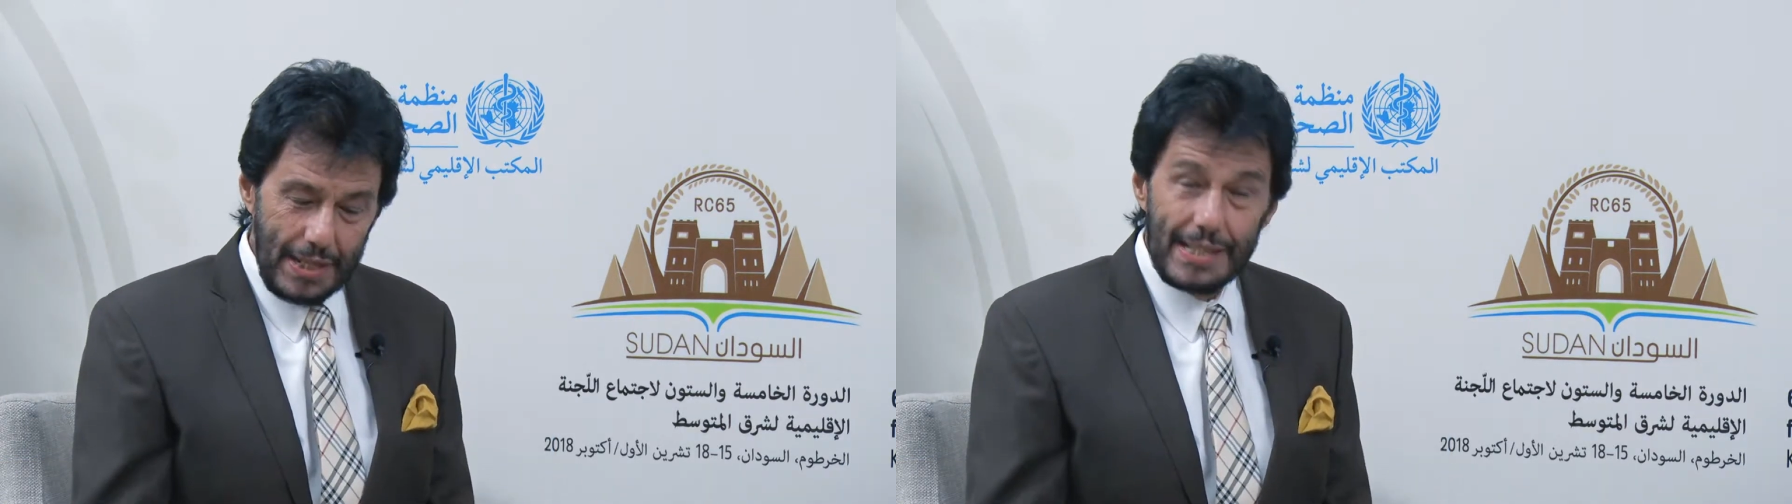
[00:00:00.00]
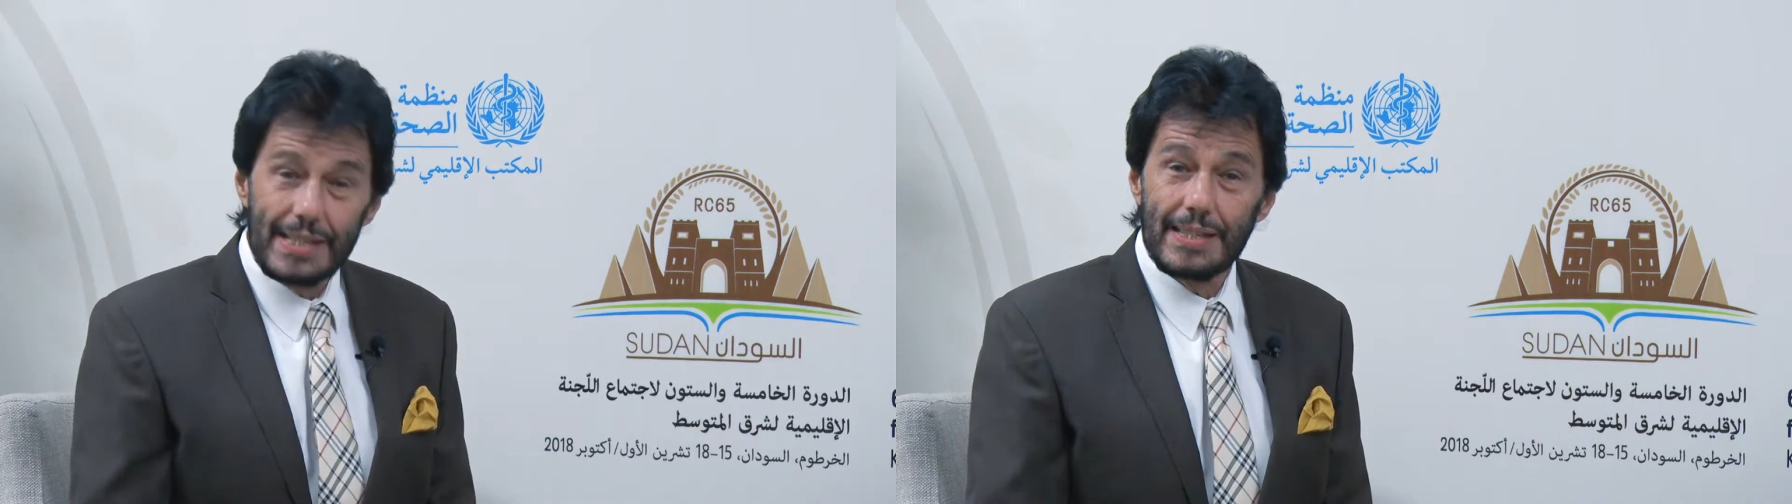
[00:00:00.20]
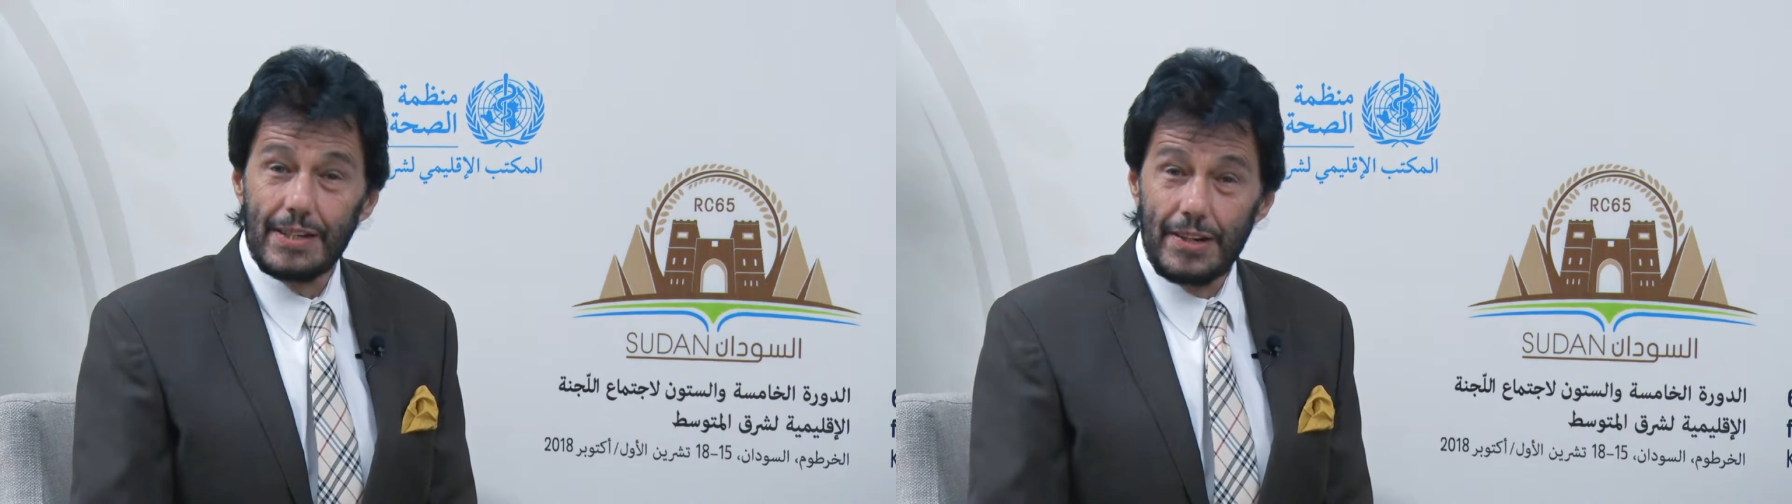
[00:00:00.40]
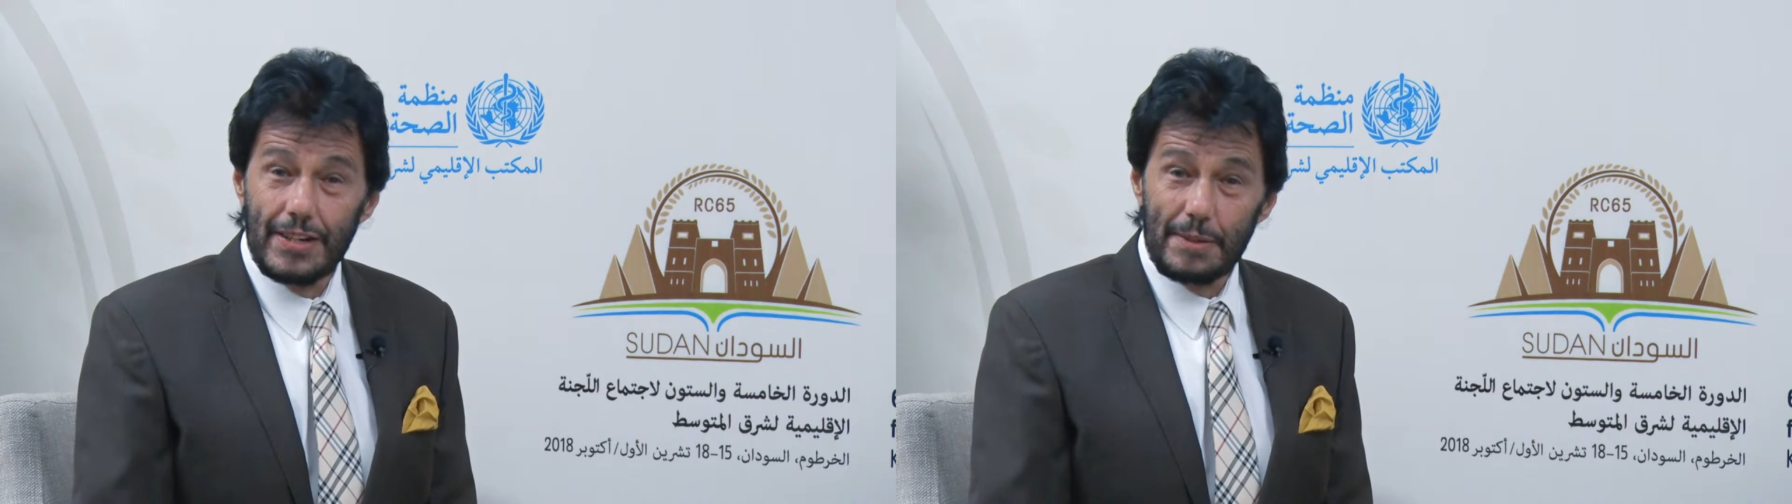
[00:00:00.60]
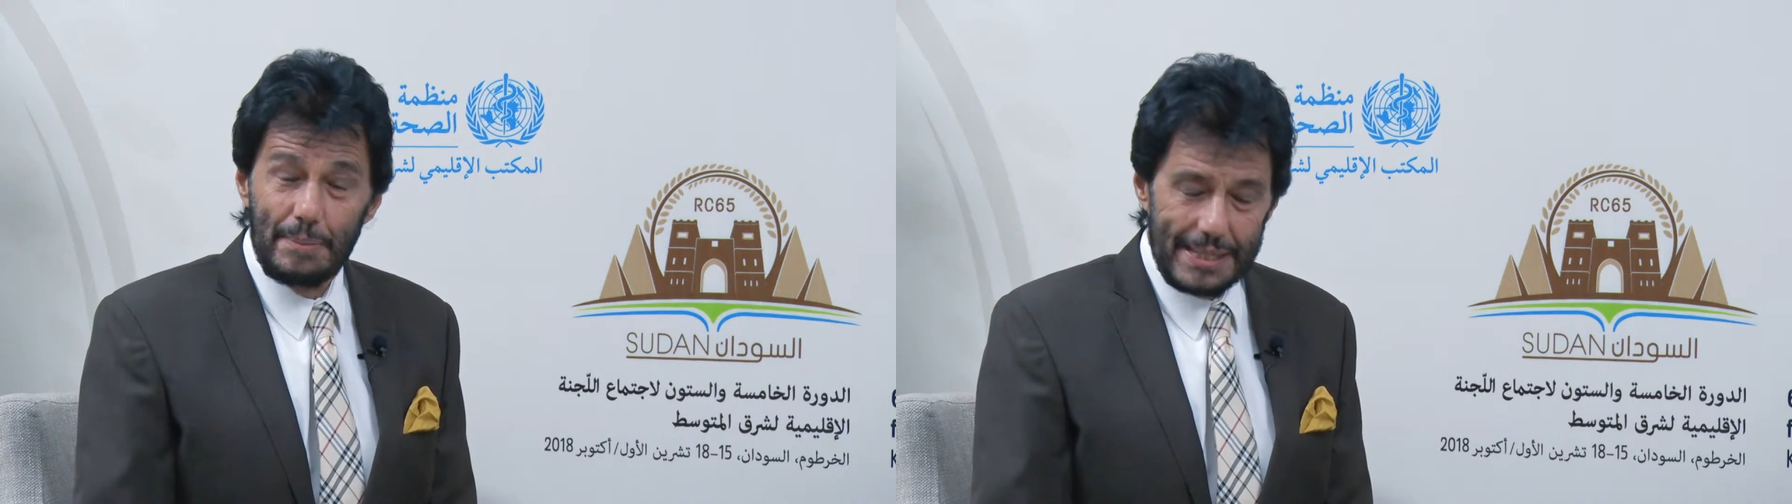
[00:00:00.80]
us
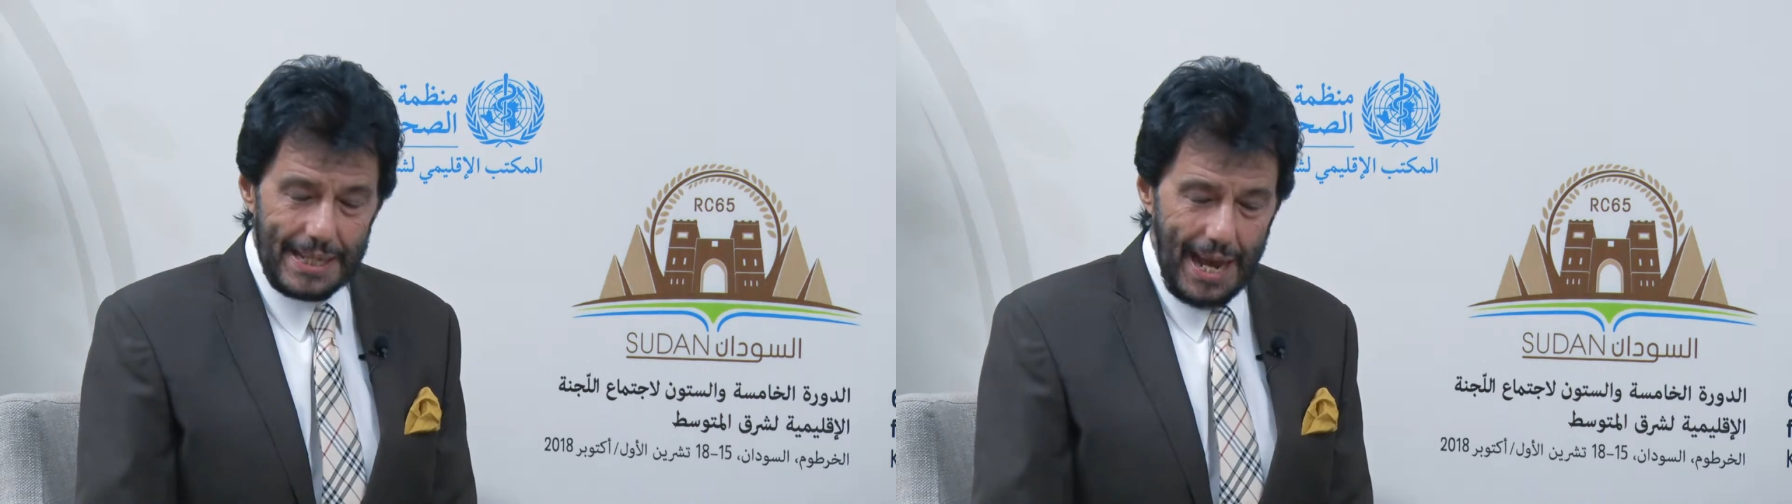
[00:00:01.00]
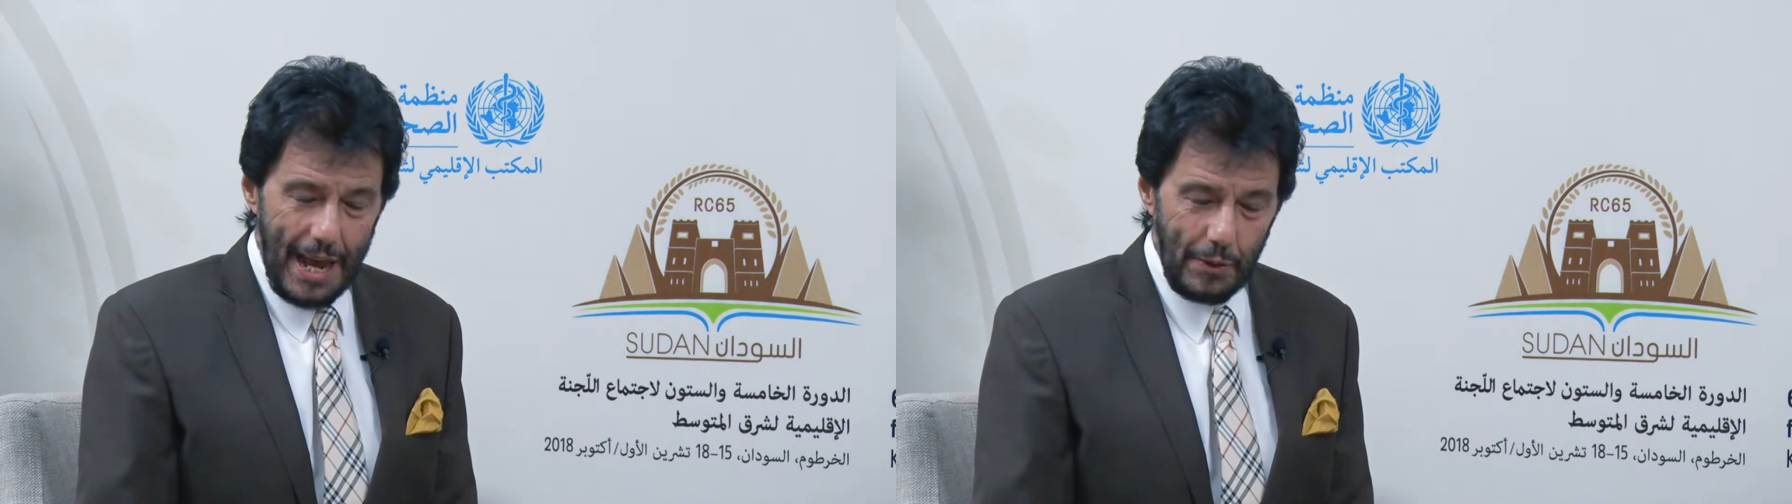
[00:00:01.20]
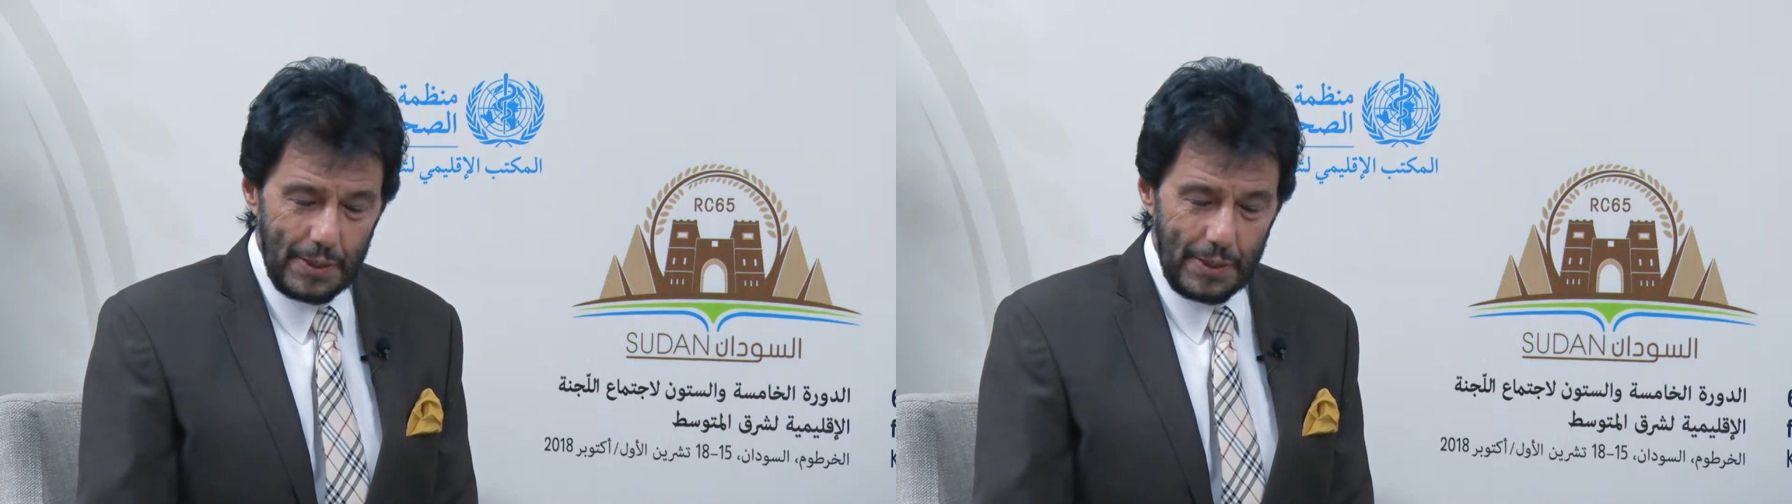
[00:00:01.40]
Ernest Massiah,